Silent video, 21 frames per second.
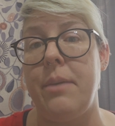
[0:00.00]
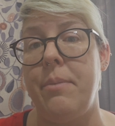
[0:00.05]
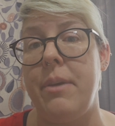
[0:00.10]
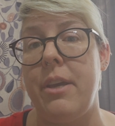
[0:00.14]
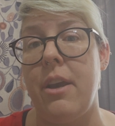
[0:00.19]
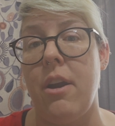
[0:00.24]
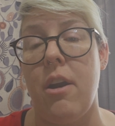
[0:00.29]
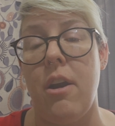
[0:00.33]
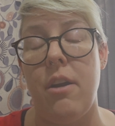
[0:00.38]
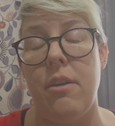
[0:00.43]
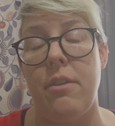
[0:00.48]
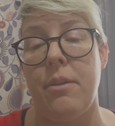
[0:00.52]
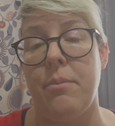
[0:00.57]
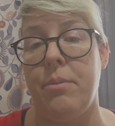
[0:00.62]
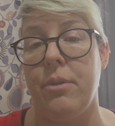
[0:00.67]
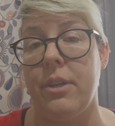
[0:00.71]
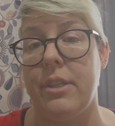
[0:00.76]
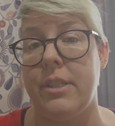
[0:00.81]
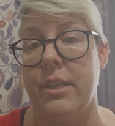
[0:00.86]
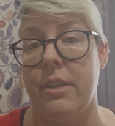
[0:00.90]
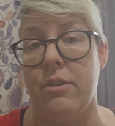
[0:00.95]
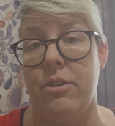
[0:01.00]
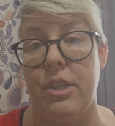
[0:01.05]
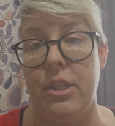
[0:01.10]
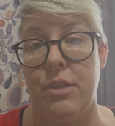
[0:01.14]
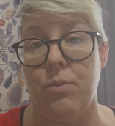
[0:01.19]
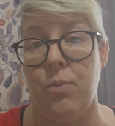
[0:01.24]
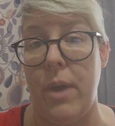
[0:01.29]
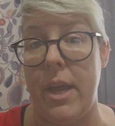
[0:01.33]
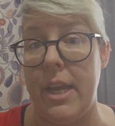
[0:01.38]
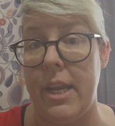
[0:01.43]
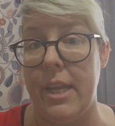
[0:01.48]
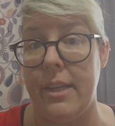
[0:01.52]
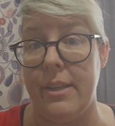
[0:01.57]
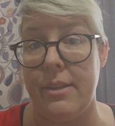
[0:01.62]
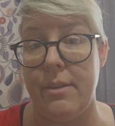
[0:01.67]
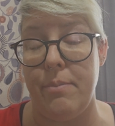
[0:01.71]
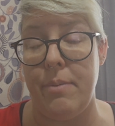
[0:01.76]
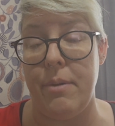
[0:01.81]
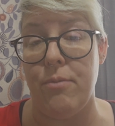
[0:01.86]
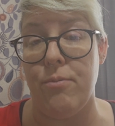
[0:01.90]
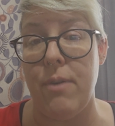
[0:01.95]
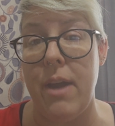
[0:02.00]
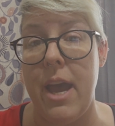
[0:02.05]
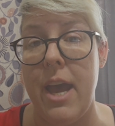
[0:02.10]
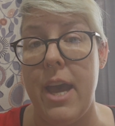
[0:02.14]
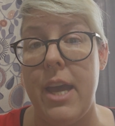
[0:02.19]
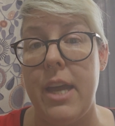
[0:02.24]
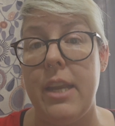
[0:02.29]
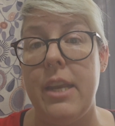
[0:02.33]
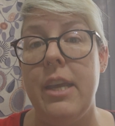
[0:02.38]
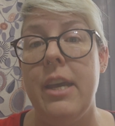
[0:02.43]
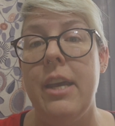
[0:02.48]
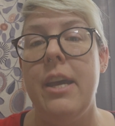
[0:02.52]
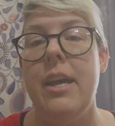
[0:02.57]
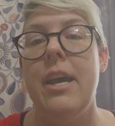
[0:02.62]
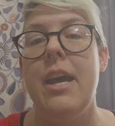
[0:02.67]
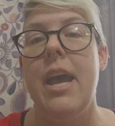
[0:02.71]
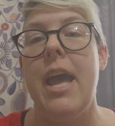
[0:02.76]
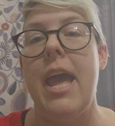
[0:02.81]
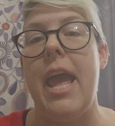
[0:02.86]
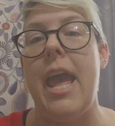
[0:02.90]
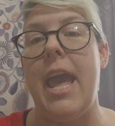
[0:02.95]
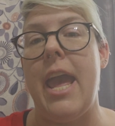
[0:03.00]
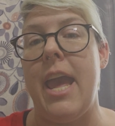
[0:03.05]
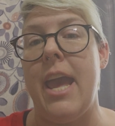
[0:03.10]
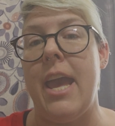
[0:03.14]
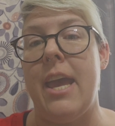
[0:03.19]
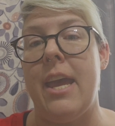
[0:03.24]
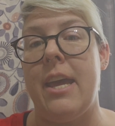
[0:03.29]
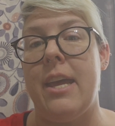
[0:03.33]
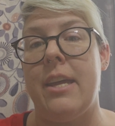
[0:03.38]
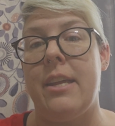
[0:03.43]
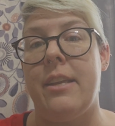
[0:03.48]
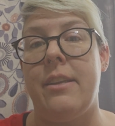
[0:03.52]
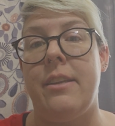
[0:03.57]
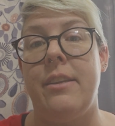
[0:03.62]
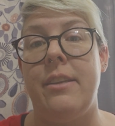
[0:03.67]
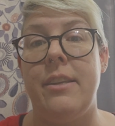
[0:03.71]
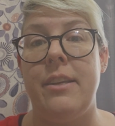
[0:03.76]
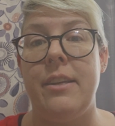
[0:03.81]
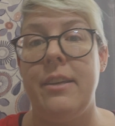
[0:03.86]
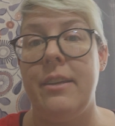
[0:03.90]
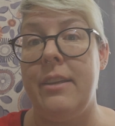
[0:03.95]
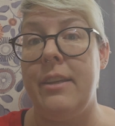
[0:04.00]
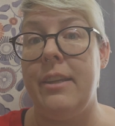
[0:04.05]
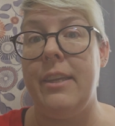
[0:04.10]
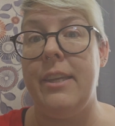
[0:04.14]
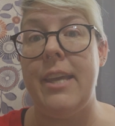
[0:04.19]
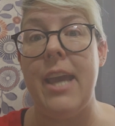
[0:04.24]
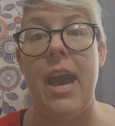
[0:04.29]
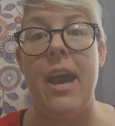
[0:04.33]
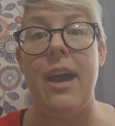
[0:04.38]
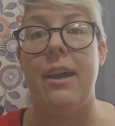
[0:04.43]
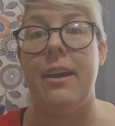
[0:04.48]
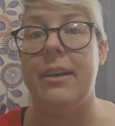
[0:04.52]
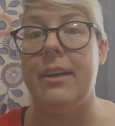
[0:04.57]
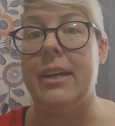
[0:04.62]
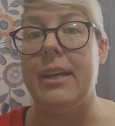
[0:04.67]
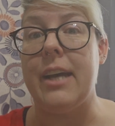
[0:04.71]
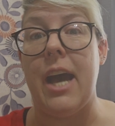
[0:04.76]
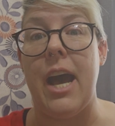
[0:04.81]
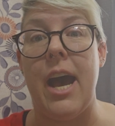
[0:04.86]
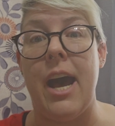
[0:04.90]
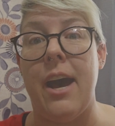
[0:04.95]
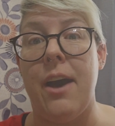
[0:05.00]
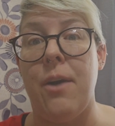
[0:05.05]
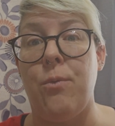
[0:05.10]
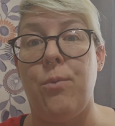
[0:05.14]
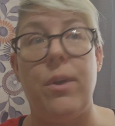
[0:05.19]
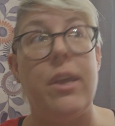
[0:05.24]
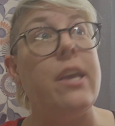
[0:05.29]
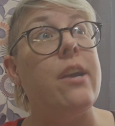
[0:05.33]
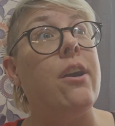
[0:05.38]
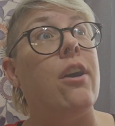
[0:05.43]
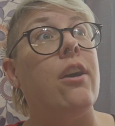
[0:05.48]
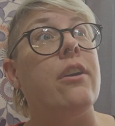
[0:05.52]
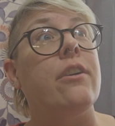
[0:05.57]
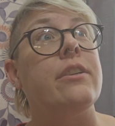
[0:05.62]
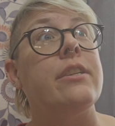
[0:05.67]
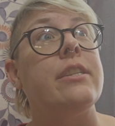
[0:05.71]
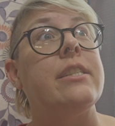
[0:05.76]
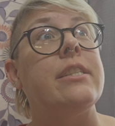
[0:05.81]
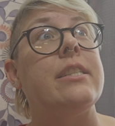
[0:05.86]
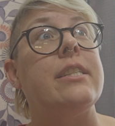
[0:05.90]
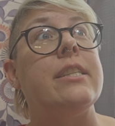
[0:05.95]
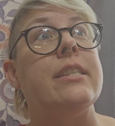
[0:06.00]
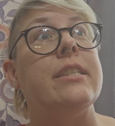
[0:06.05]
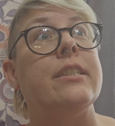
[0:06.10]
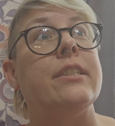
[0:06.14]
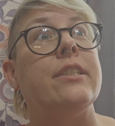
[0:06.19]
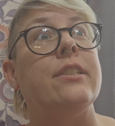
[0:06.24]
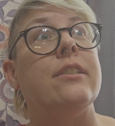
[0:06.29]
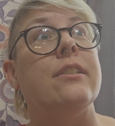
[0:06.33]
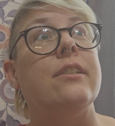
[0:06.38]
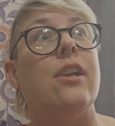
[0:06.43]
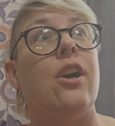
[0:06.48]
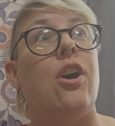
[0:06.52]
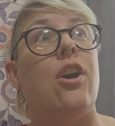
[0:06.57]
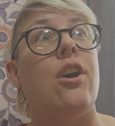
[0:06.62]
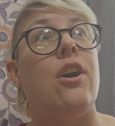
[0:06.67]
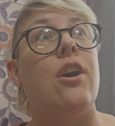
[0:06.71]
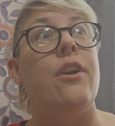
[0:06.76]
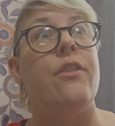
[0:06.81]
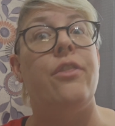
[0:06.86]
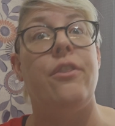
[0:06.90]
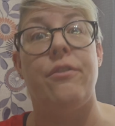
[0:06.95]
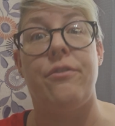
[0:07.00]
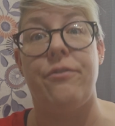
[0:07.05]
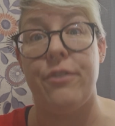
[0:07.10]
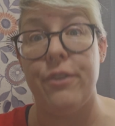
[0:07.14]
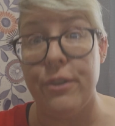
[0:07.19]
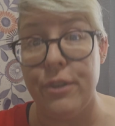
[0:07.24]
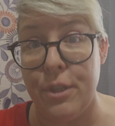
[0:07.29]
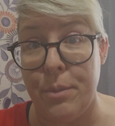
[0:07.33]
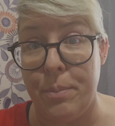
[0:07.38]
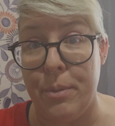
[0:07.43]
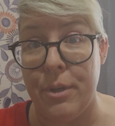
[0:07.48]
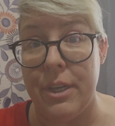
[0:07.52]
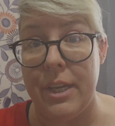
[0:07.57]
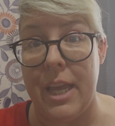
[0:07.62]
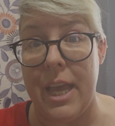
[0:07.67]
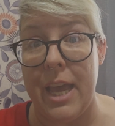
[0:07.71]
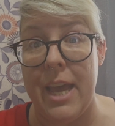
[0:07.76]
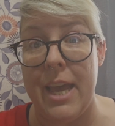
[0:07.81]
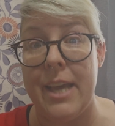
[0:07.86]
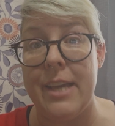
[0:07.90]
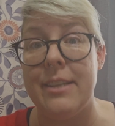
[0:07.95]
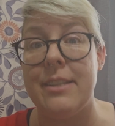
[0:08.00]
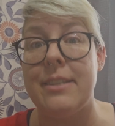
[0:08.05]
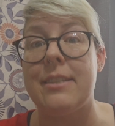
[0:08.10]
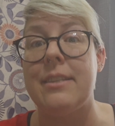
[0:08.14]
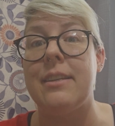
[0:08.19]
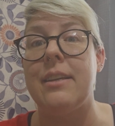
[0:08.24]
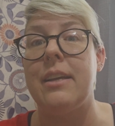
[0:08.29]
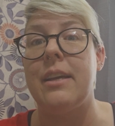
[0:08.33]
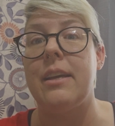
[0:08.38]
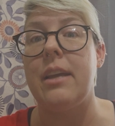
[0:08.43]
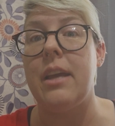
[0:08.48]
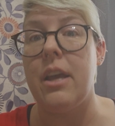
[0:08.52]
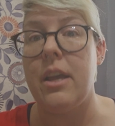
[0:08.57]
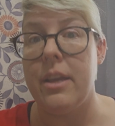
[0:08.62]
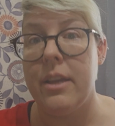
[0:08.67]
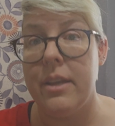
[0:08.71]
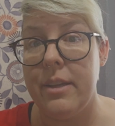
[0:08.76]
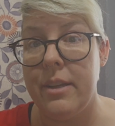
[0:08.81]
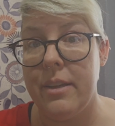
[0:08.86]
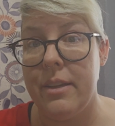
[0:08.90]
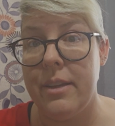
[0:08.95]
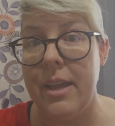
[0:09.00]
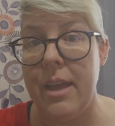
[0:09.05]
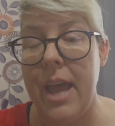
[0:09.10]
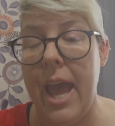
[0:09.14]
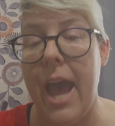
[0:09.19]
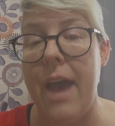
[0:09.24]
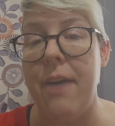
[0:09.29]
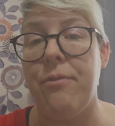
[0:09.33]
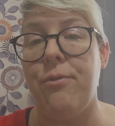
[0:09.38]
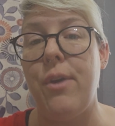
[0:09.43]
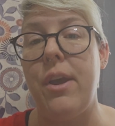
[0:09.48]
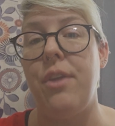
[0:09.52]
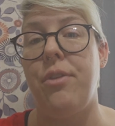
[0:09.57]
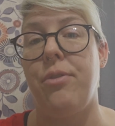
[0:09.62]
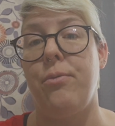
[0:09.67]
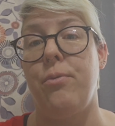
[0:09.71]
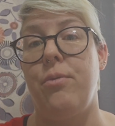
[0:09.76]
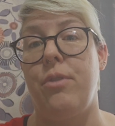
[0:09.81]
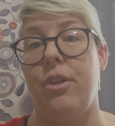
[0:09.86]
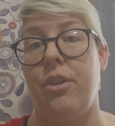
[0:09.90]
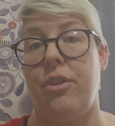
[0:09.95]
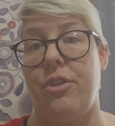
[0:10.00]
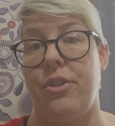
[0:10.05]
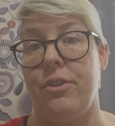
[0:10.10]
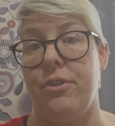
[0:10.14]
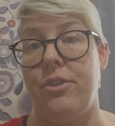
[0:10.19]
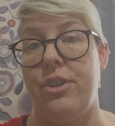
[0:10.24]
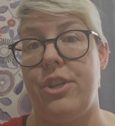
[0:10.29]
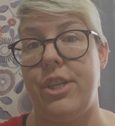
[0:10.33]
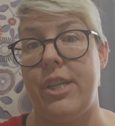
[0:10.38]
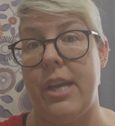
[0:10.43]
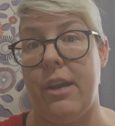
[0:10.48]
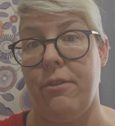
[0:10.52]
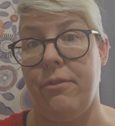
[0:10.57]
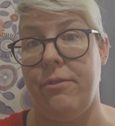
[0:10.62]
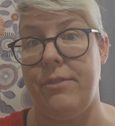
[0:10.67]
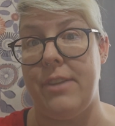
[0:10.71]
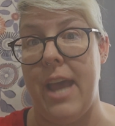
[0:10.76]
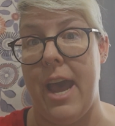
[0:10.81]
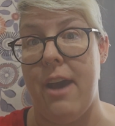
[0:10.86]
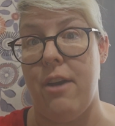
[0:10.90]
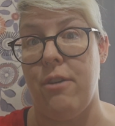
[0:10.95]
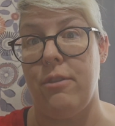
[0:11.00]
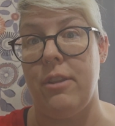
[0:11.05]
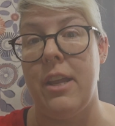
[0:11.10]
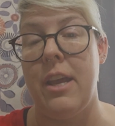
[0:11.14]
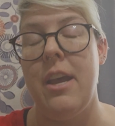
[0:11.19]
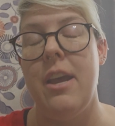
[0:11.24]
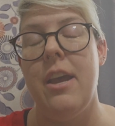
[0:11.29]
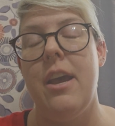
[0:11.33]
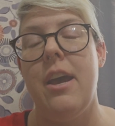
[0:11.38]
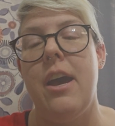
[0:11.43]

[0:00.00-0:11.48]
TBR, the books that are just waiting to be read. And yeah, we are still on the first bookcase, halfway through the third shelf down.